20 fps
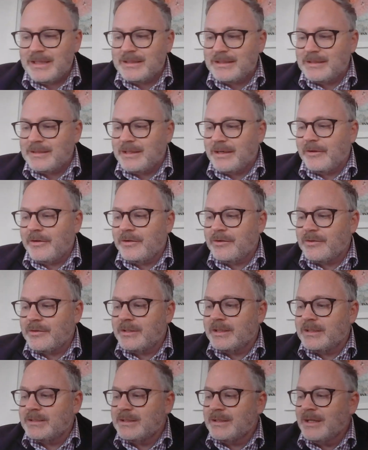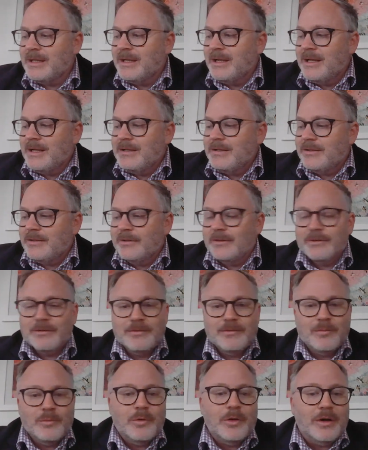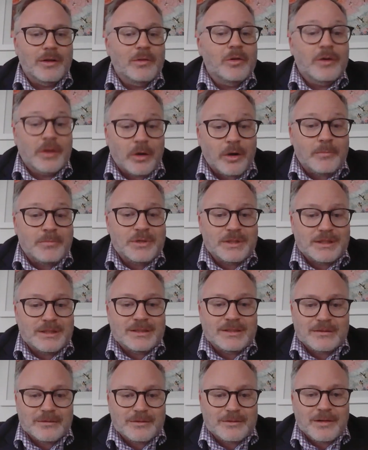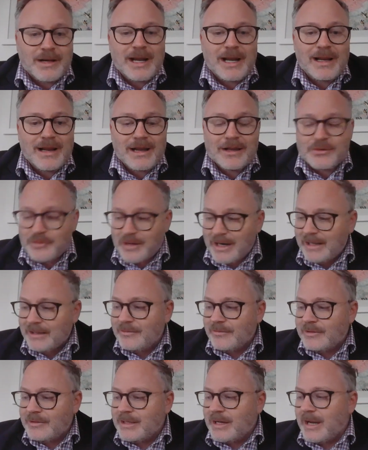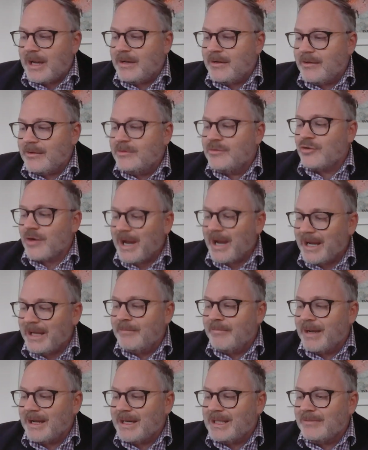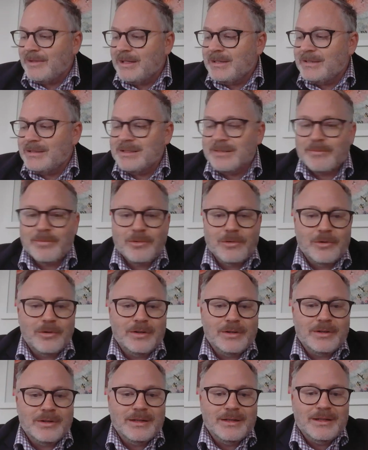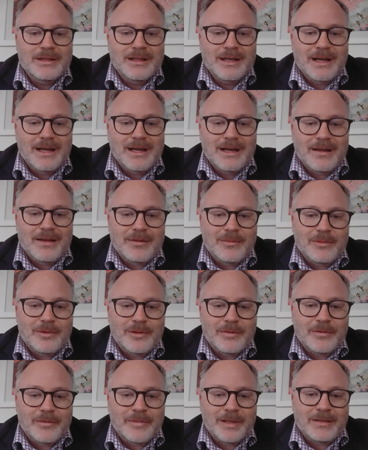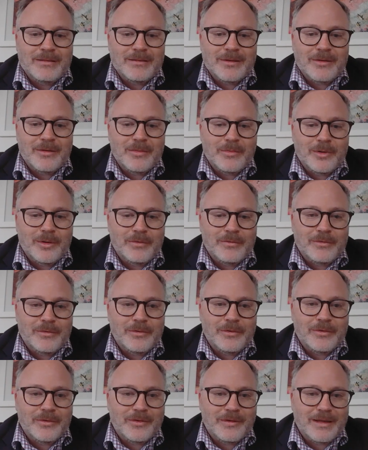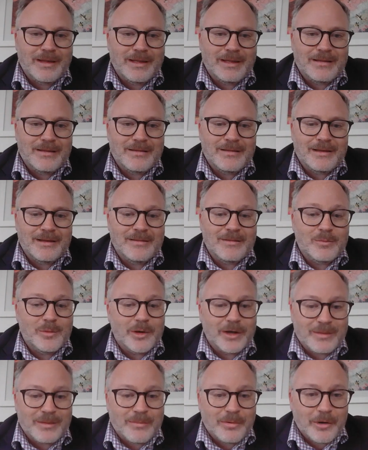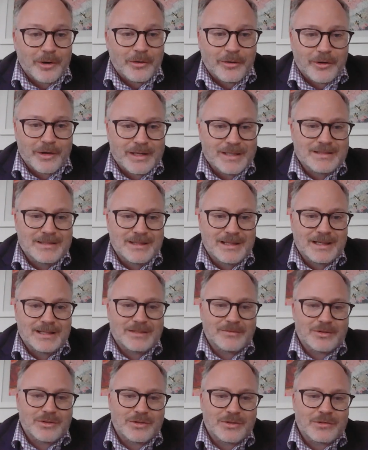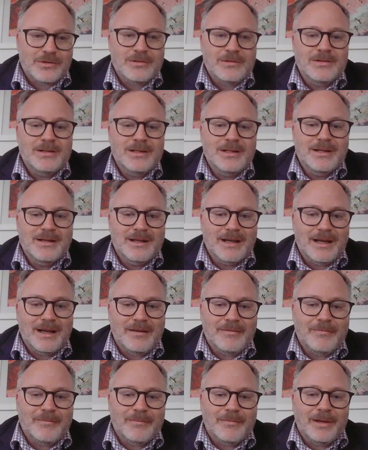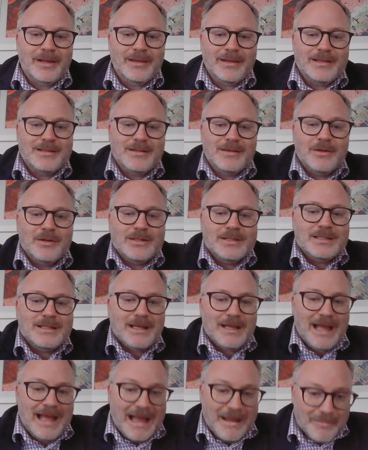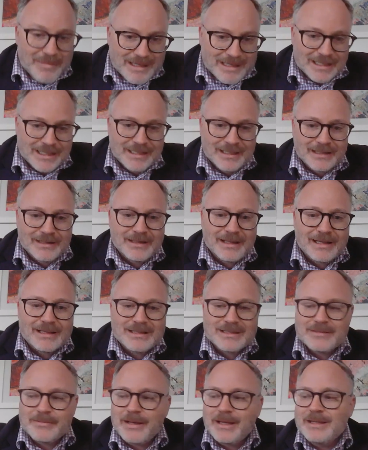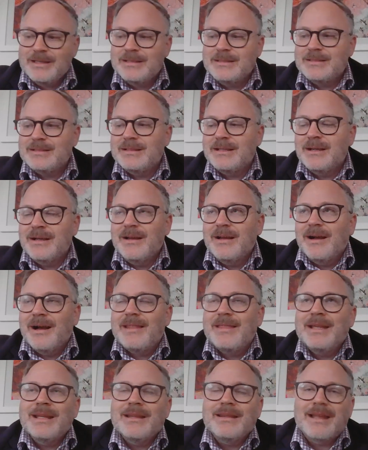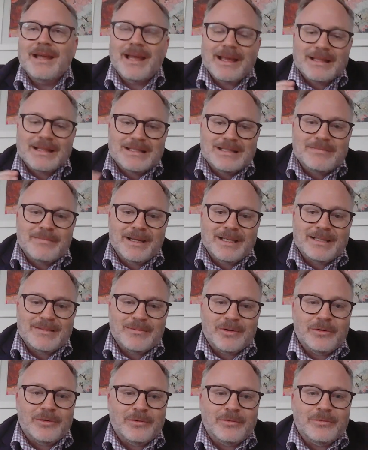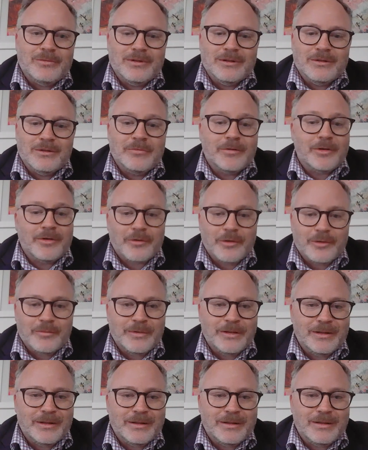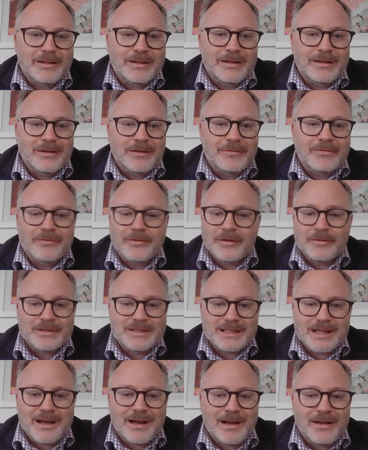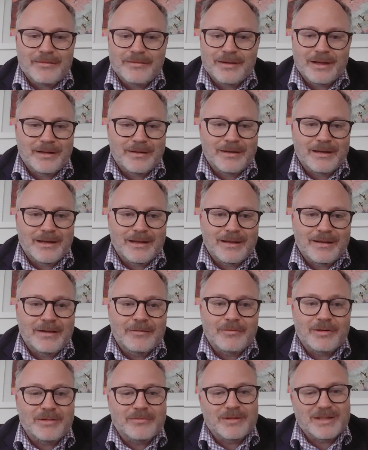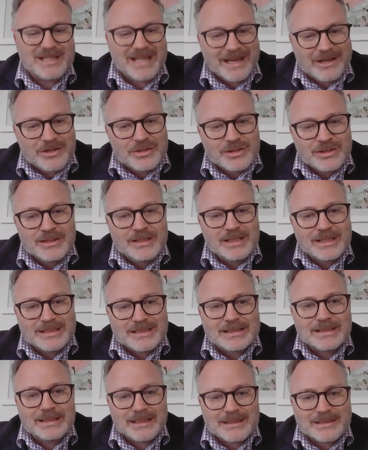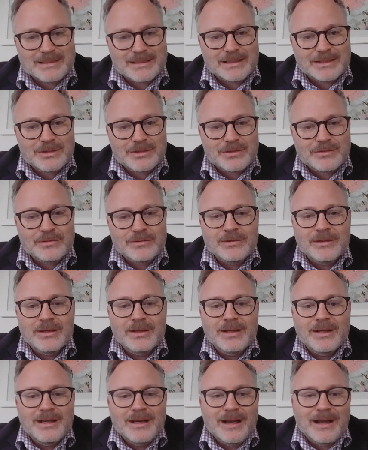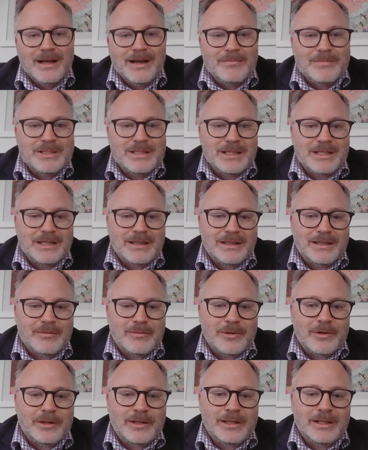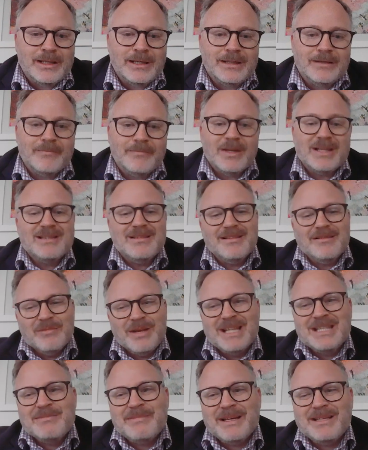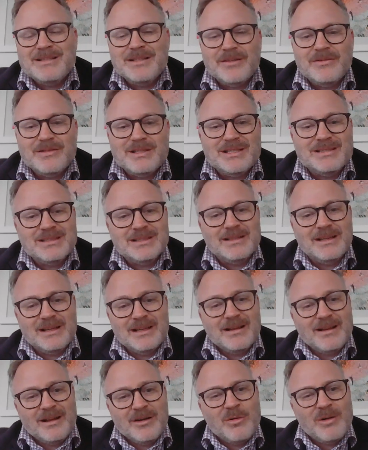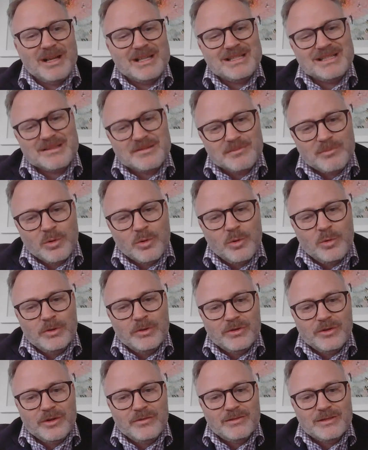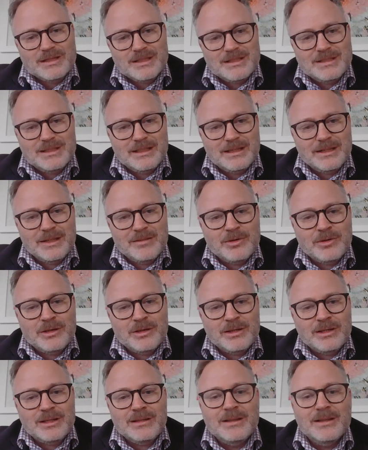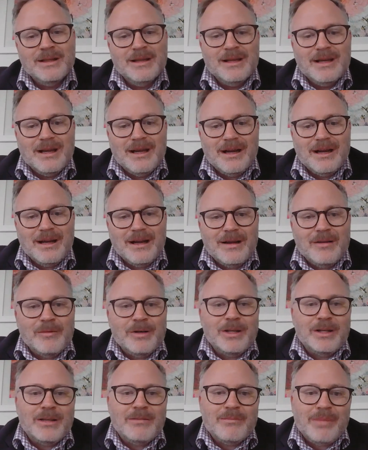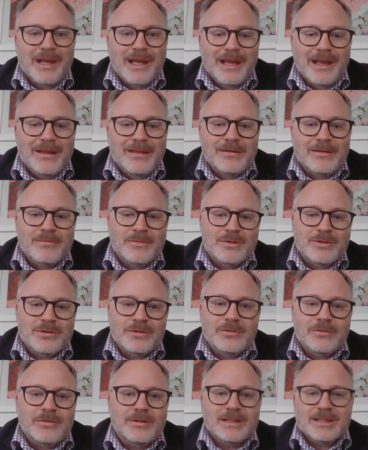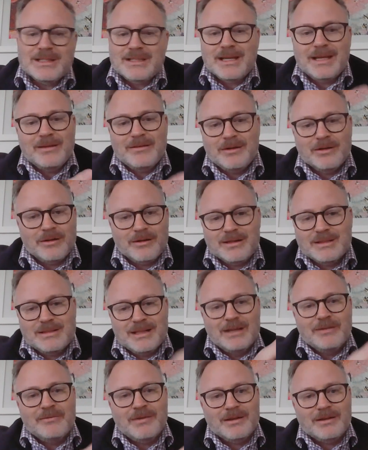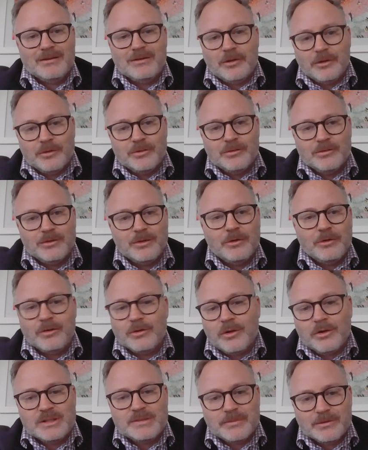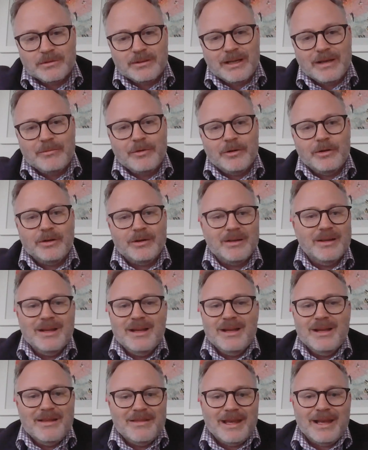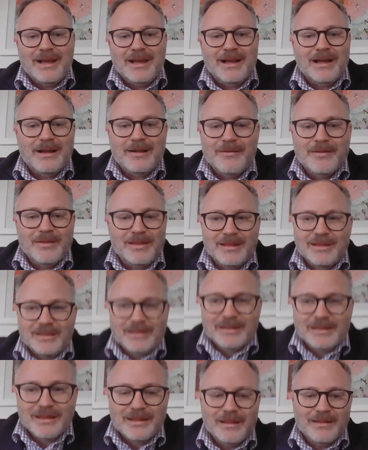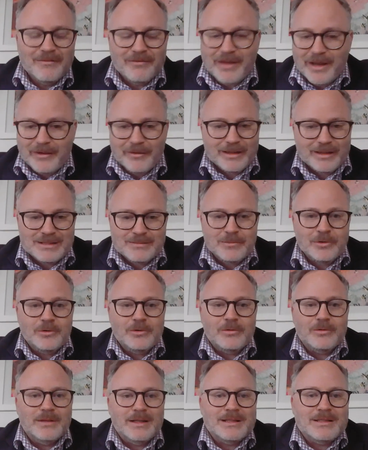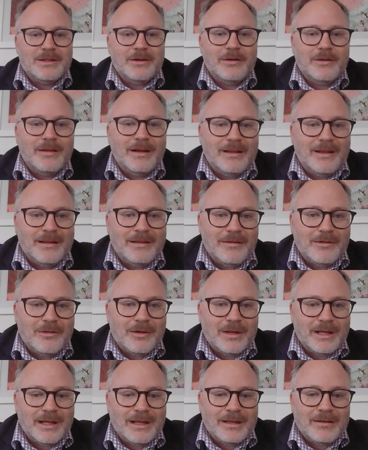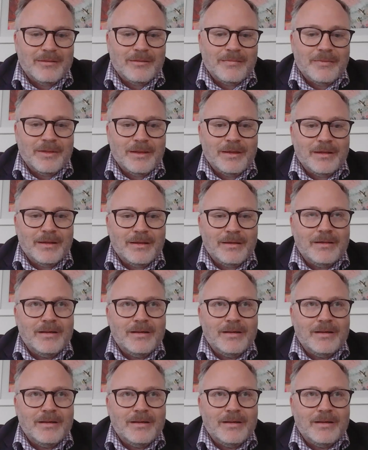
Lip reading: and territories to look at options to attract, retain, train, maximise and support the mental health workforce. So I think it's a work in progress, that's for sure, but there's lots happening in that space. I think in the headspace model, recruitment of staff and retention is an issue, particularly working in headspace services are quite small services in a community, and when you compare them to the state funded local hospital network, they are very small. And so it's looking at the